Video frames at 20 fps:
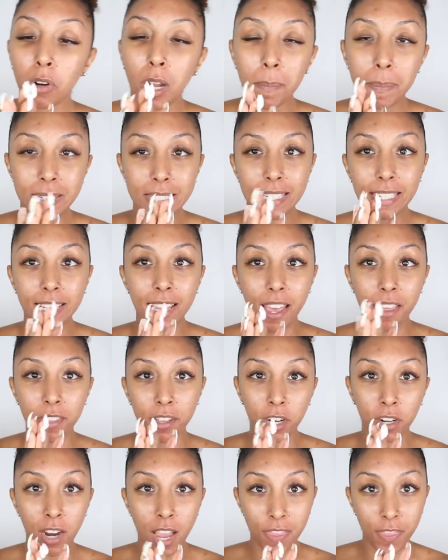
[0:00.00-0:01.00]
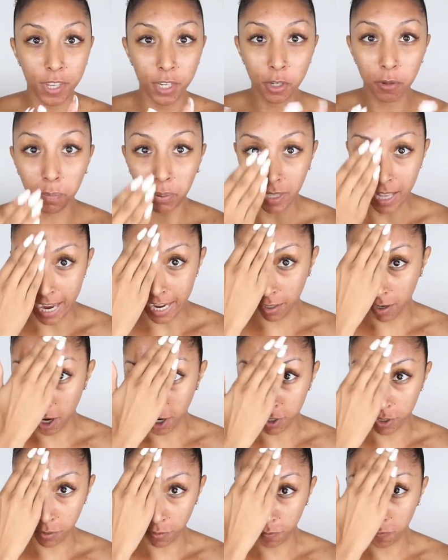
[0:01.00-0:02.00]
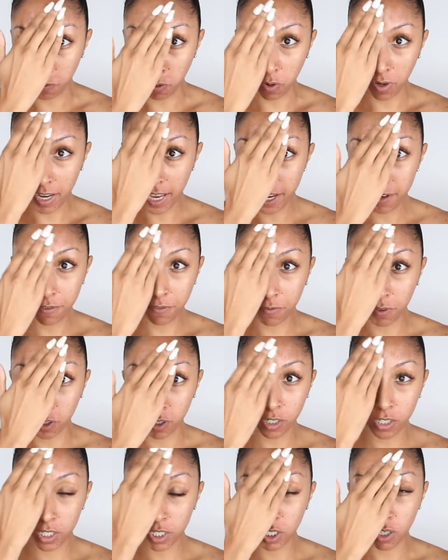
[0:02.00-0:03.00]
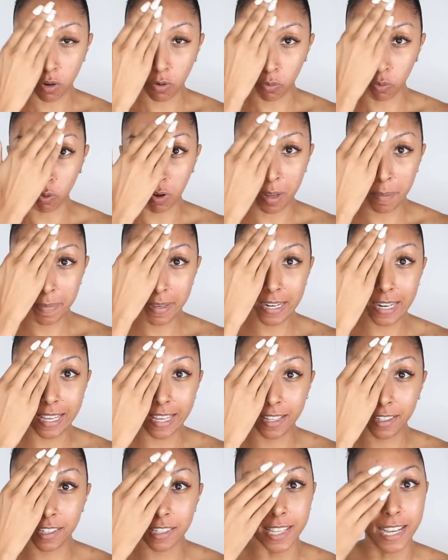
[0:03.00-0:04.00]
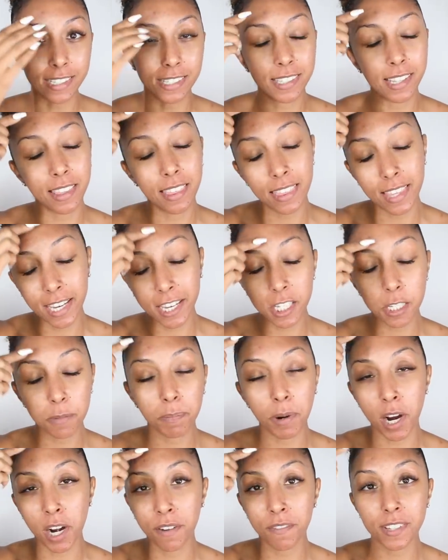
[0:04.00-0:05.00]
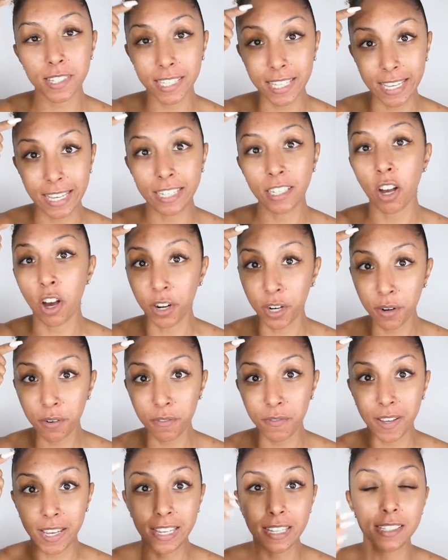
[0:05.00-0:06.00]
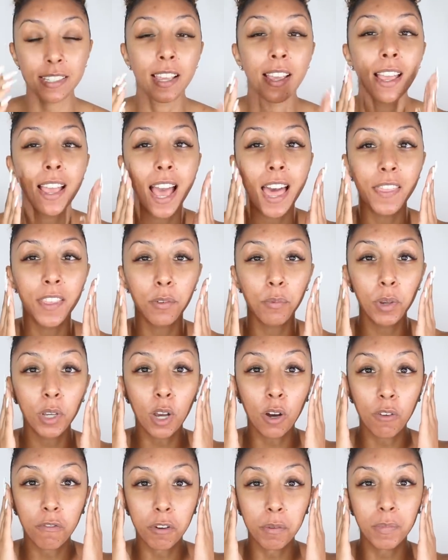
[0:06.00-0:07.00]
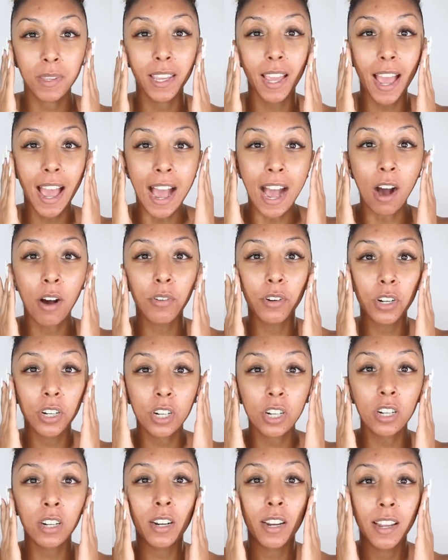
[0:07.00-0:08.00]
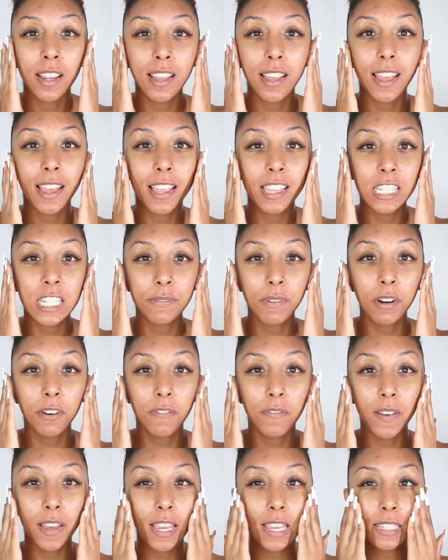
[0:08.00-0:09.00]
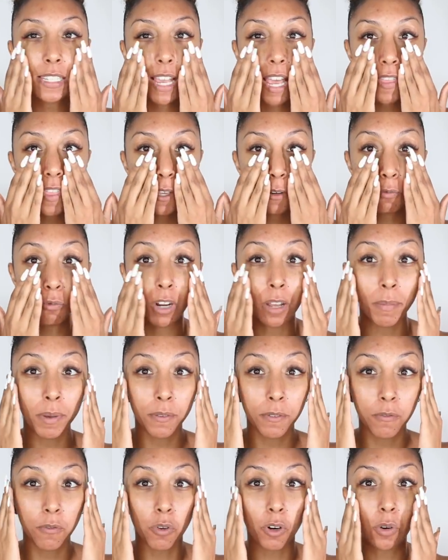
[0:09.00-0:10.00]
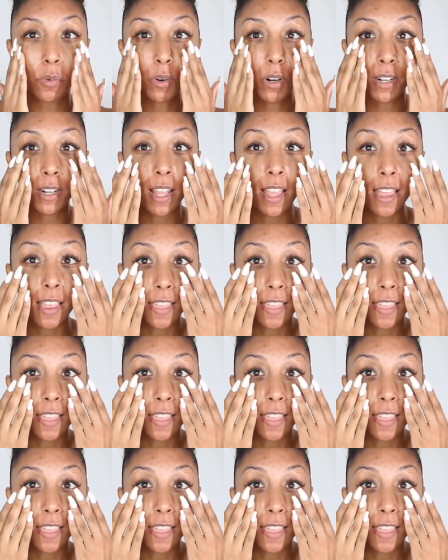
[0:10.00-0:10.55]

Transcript: rub it together, and then you apply it on your forehead first, rub it in, because that's the thickest part of skin on our face, and then we go from the outer ends of our face and then rub it forward.